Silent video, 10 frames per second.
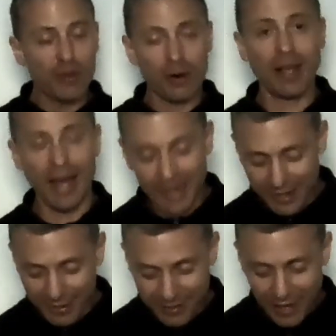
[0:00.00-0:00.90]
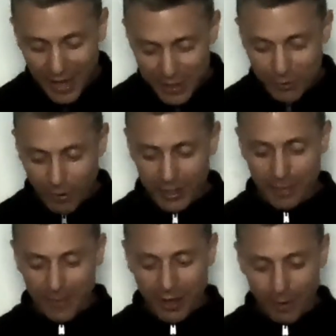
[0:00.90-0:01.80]
your kindness is going to
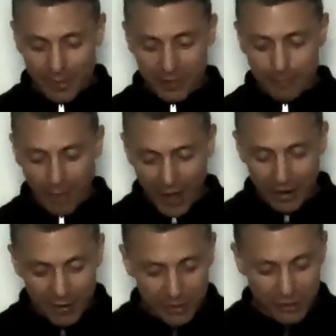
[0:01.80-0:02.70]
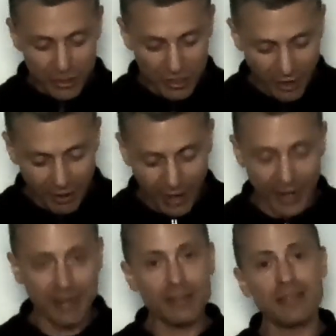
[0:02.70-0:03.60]
become inspired to share
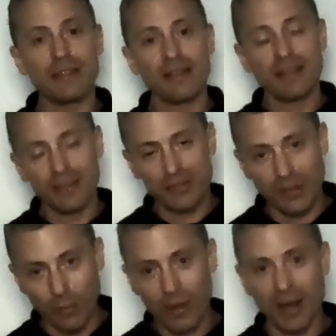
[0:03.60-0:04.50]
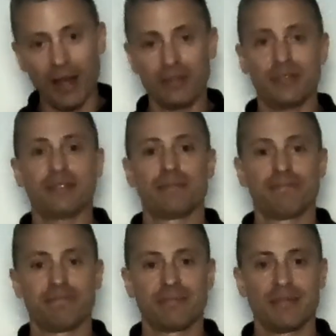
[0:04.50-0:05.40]
kindness to someone else.
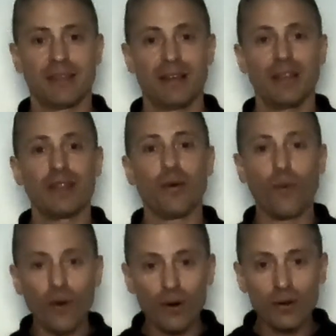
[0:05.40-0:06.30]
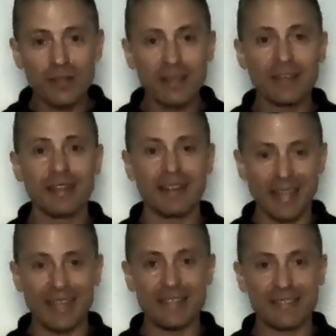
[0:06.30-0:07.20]
The world
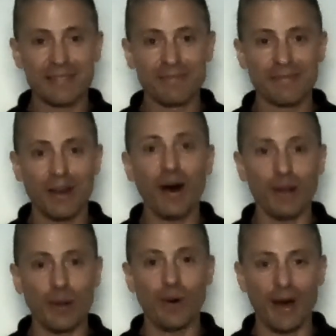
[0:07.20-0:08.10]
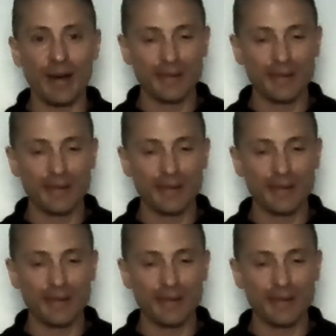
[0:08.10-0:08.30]
needs aloha.